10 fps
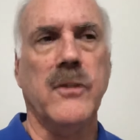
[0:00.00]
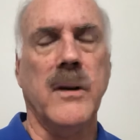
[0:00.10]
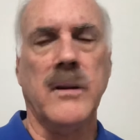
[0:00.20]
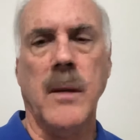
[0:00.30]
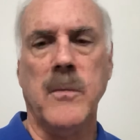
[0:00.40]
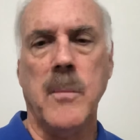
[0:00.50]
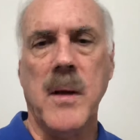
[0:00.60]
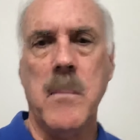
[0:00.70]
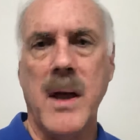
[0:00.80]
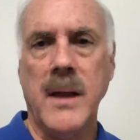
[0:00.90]
that have come to my
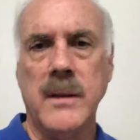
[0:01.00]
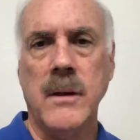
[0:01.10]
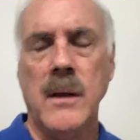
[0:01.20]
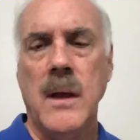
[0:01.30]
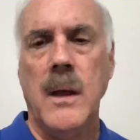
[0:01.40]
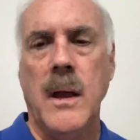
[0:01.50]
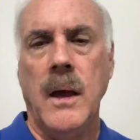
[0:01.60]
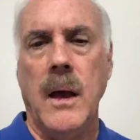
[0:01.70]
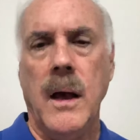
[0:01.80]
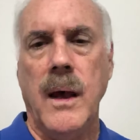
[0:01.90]
mind
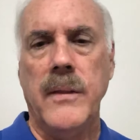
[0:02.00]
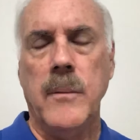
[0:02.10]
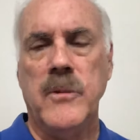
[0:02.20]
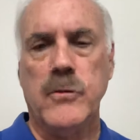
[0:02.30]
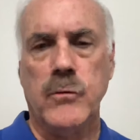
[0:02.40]
that Mr.